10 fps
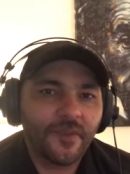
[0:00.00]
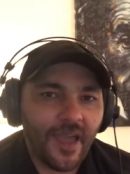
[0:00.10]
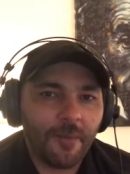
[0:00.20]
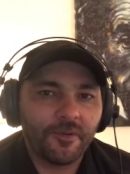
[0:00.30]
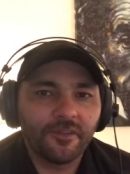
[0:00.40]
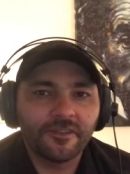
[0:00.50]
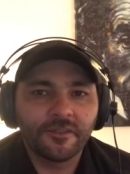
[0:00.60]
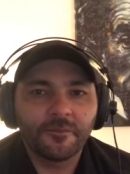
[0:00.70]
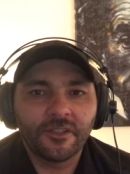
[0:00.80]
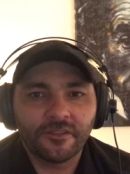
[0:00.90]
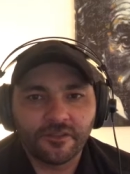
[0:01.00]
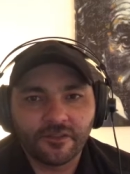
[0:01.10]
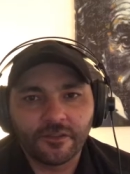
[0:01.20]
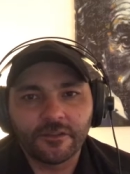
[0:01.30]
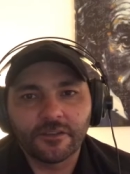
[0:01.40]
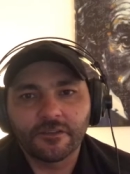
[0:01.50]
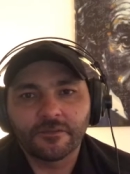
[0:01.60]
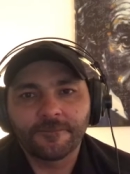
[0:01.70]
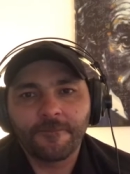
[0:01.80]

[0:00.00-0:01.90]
capitalism, and conservatism.